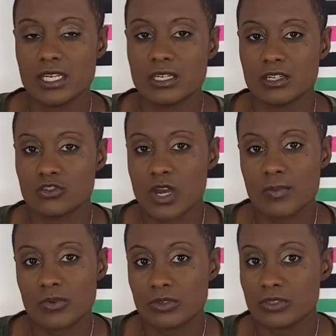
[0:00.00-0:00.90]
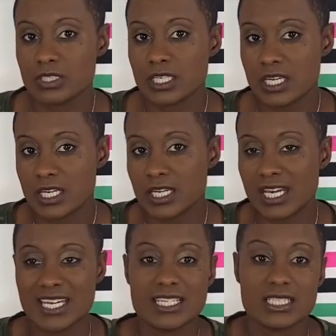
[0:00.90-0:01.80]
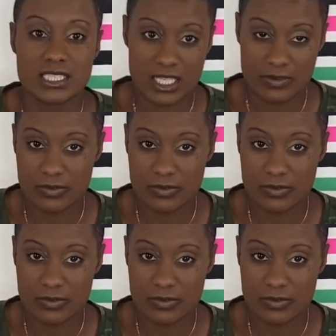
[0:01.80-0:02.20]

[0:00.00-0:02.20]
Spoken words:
a drop on your skin, and let it sit for